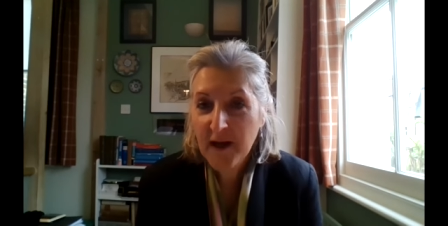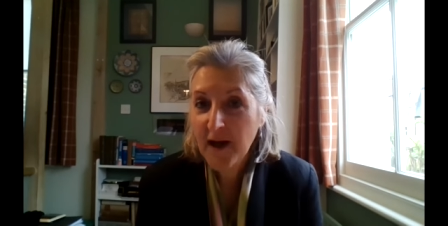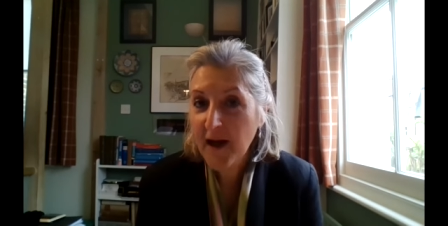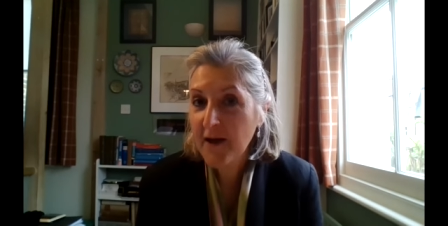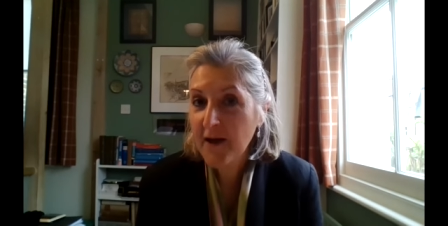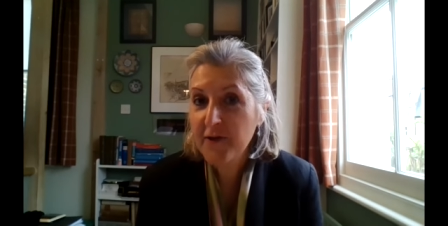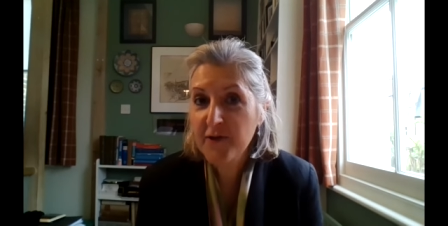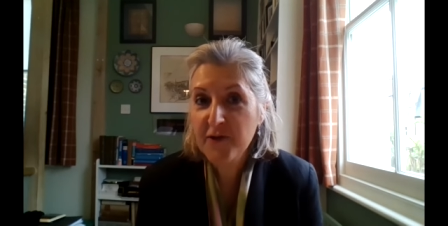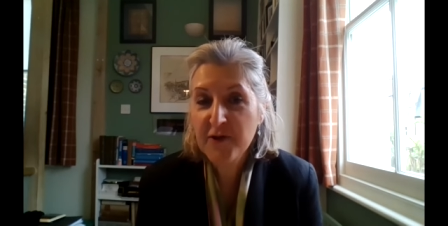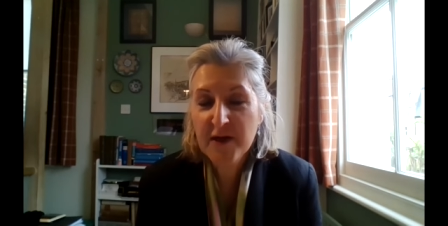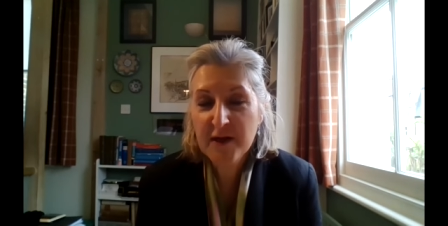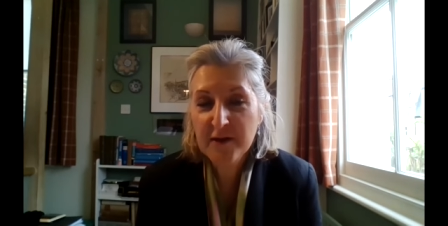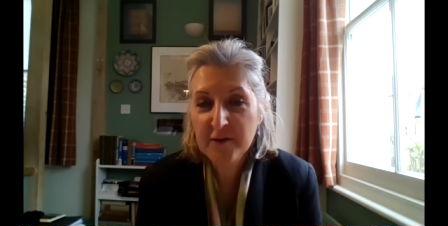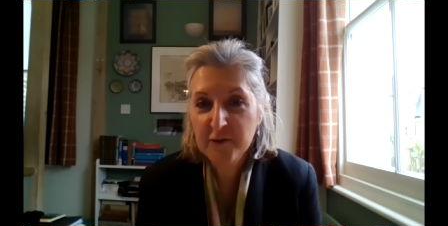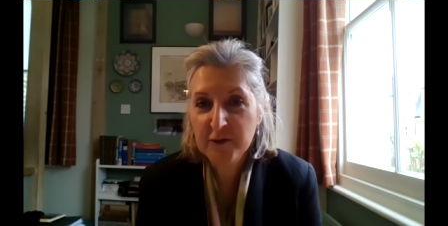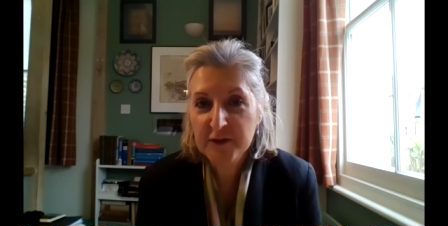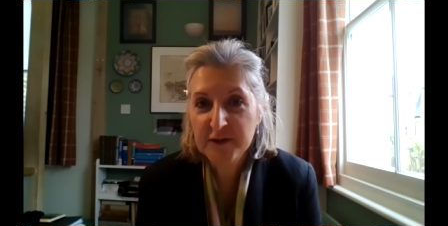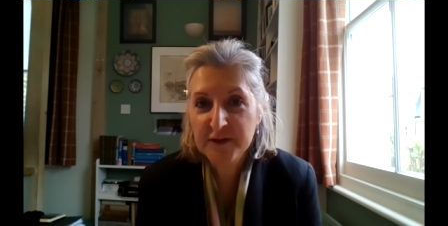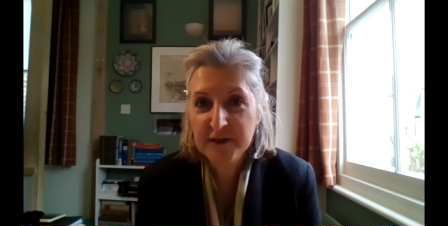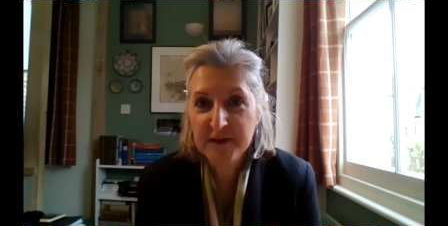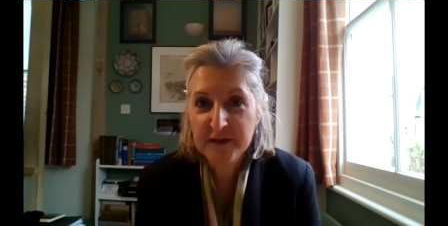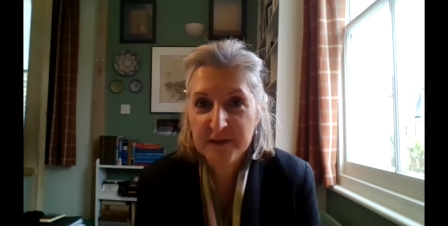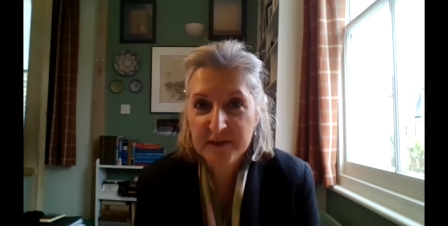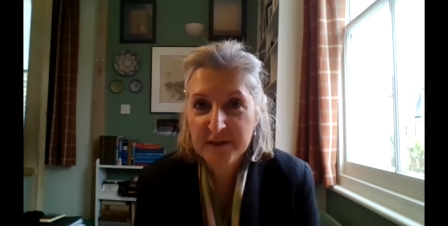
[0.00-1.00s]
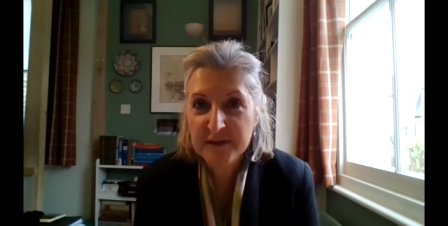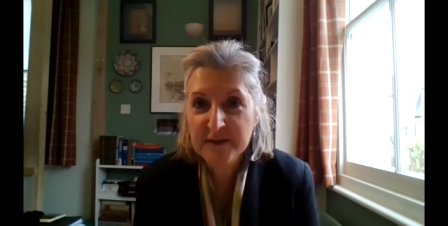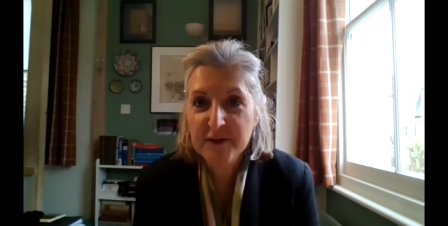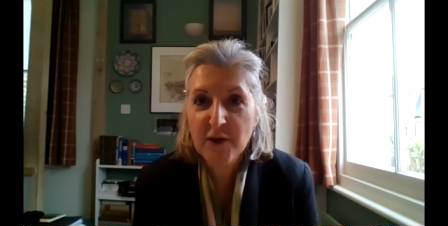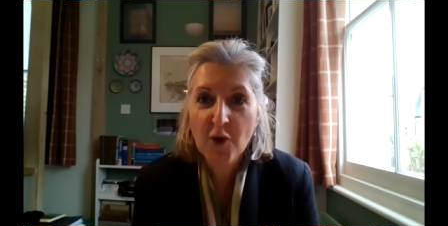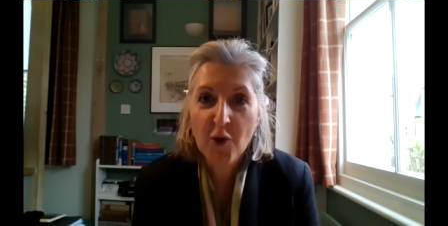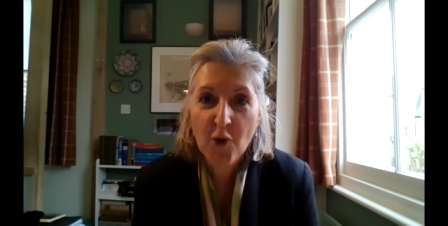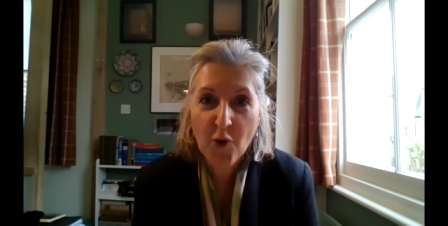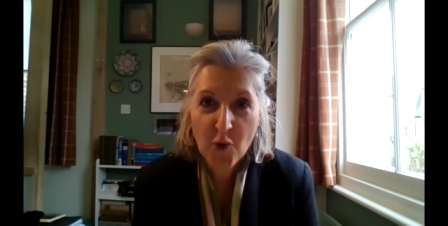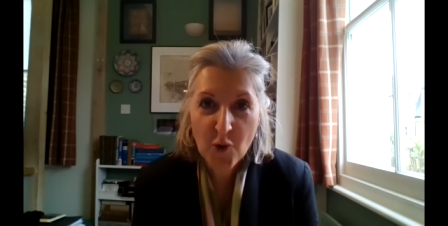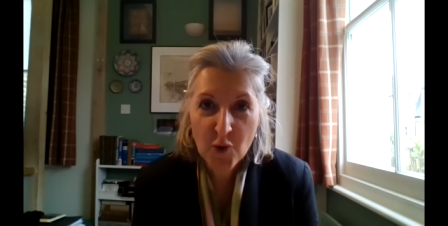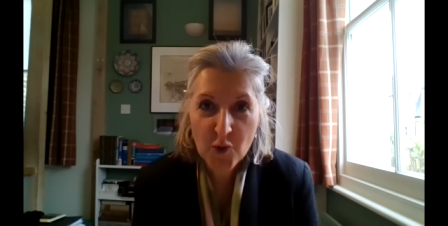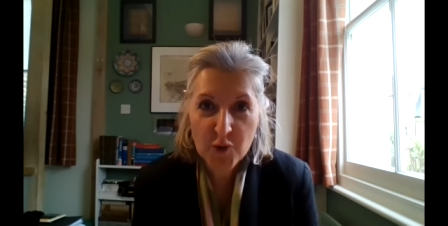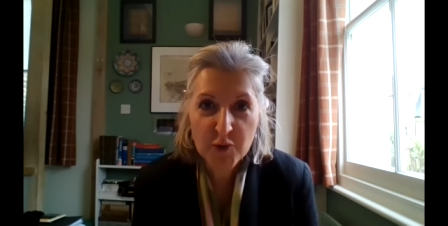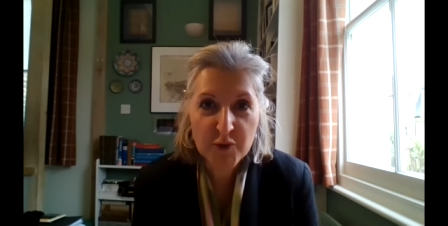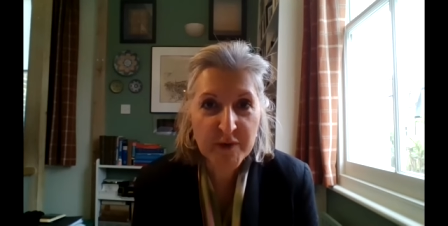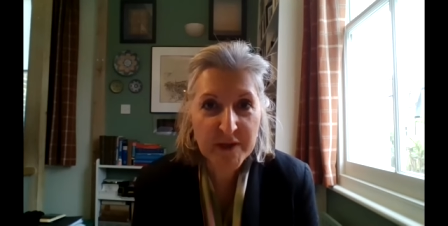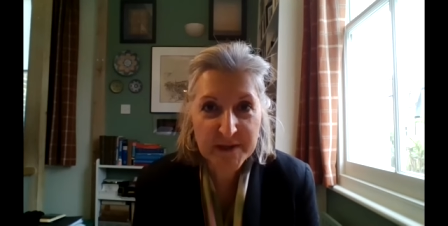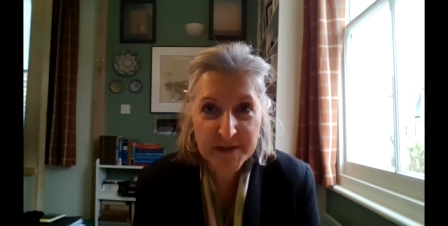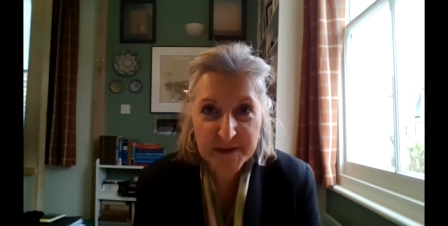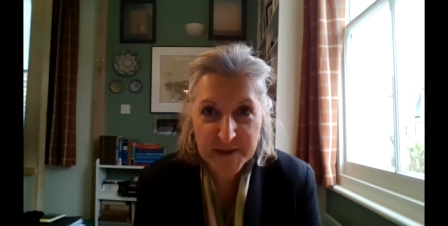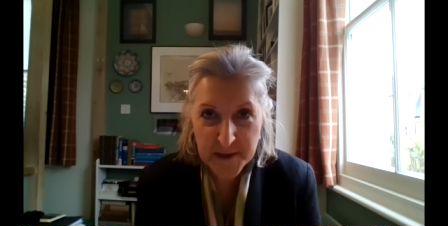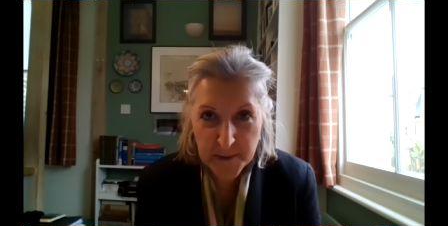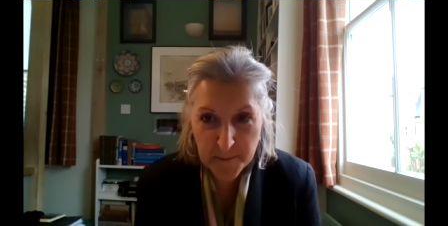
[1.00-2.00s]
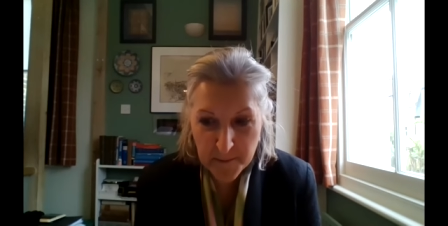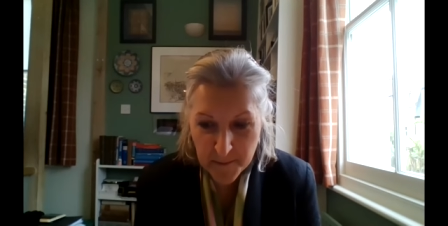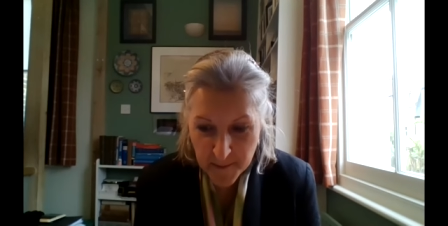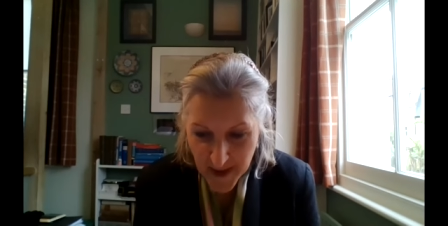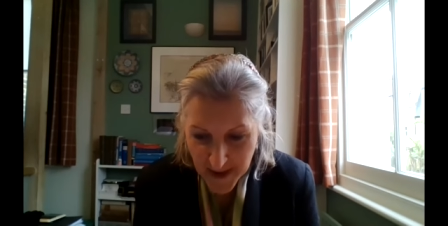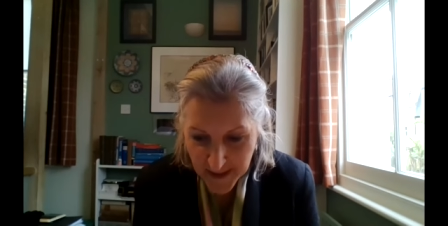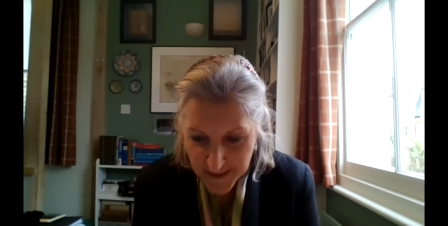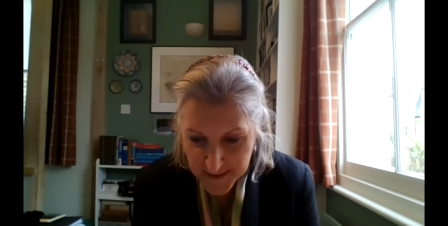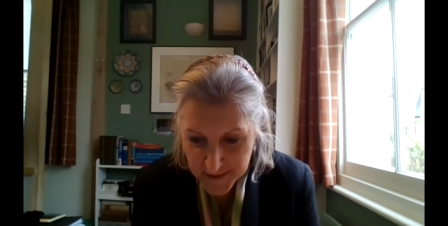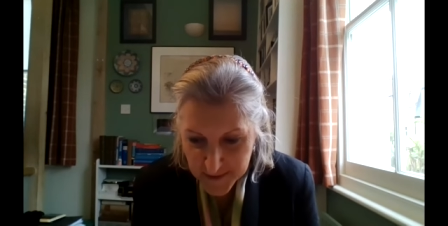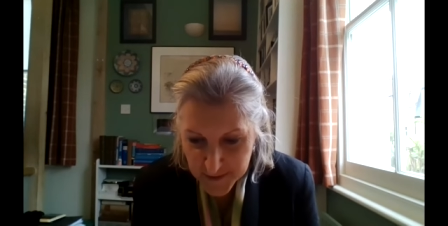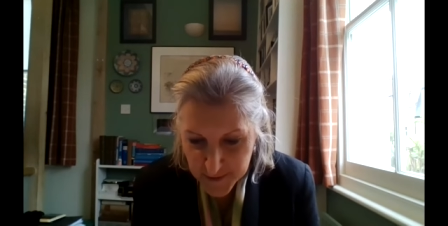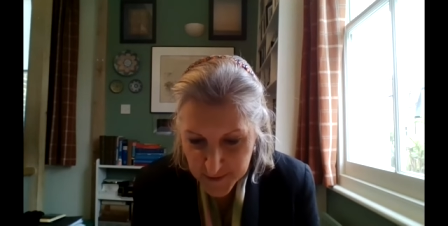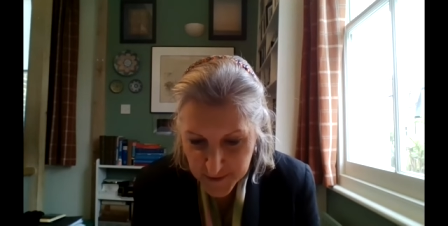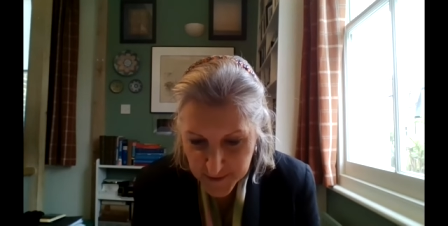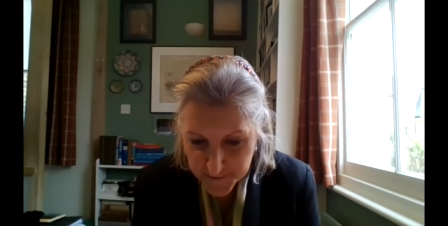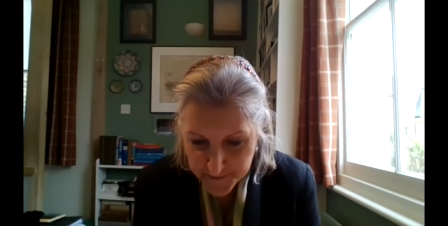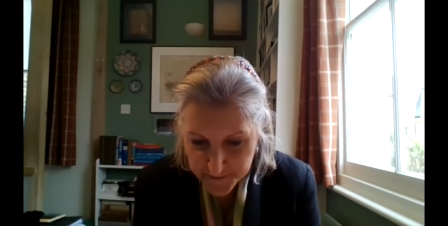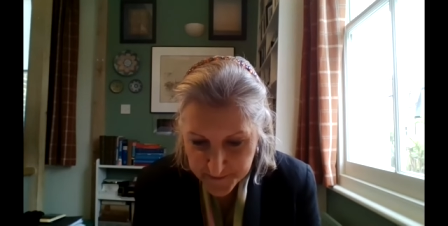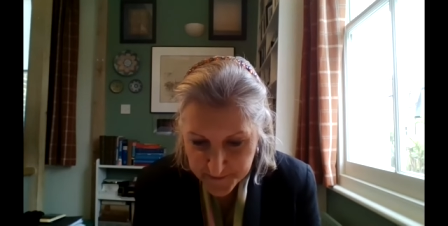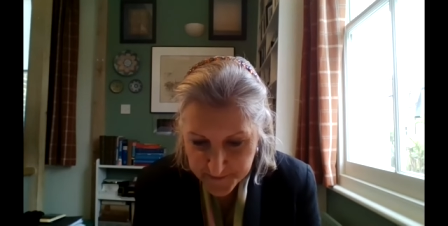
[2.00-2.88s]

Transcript: And there it is already made.